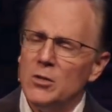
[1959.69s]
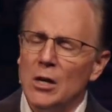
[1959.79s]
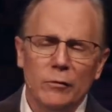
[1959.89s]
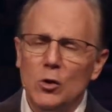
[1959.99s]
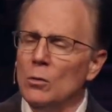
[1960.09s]

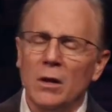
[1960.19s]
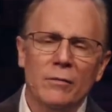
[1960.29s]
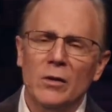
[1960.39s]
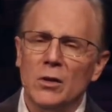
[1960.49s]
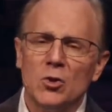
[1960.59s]
Let me tell you, if you
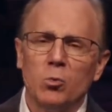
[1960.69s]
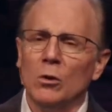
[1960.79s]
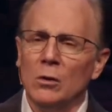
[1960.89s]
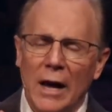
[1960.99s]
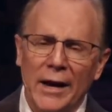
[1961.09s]
live in
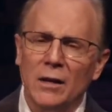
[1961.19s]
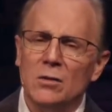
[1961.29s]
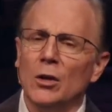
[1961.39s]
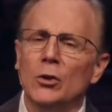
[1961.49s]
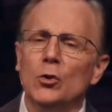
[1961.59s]
this world, I
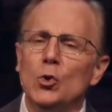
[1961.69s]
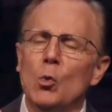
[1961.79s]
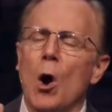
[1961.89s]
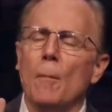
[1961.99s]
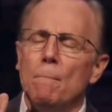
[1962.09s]
can tell you,
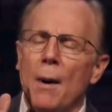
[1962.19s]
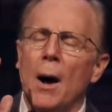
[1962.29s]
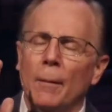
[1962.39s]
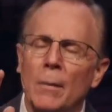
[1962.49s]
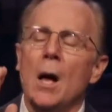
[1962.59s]
you are
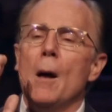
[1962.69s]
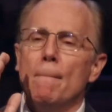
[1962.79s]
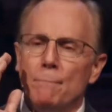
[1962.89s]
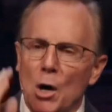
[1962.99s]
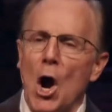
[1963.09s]

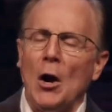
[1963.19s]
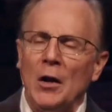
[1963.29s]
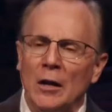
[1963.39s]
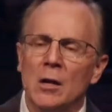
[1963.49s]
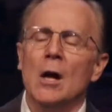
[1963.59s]

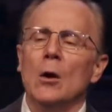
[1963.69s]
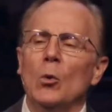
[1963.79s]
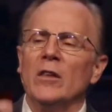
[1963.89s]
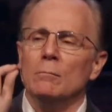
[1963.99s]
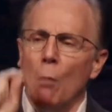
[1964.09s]
bombarded
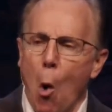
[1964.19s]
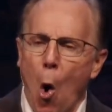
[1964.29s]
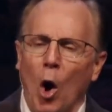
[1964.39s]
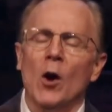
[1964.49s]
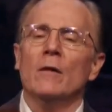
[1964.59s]
with
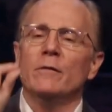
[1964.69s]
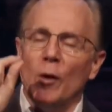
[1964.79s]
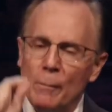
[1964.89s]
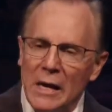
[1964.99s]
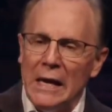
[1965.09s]
more
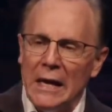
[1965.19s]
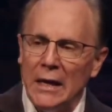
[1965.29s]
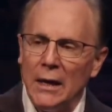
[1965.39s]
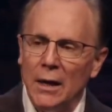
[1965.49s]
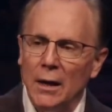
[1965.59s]
for
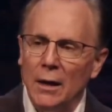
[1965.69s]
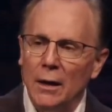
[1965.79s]
me.